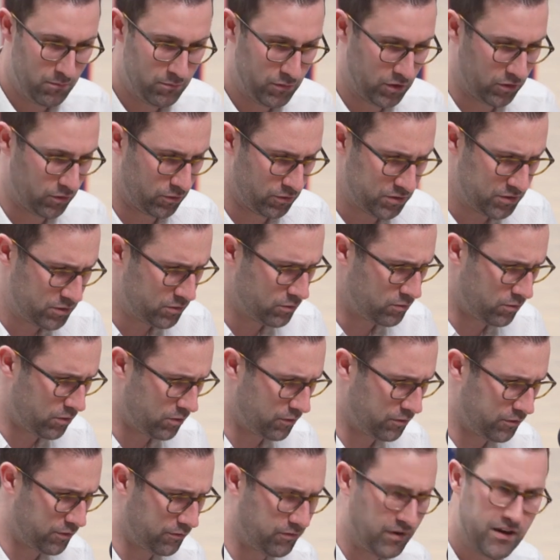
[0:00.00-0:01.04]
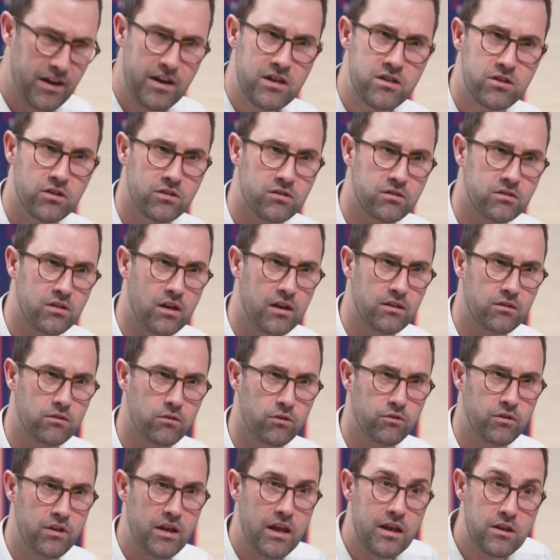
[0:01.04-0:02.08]
but also on the financial side,
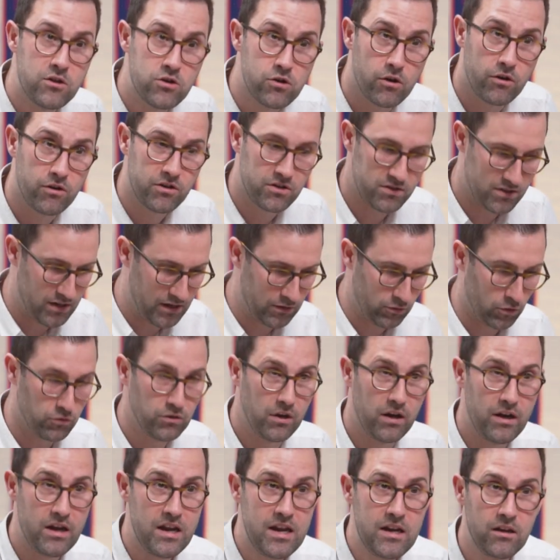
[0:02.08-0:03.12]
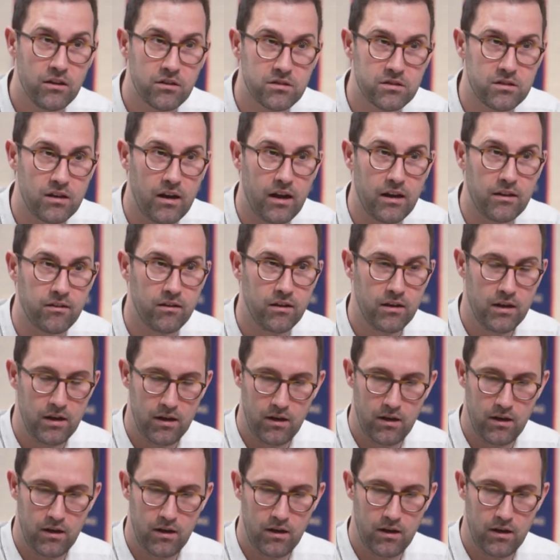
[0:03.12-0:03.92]
on the HR side, on the legal side,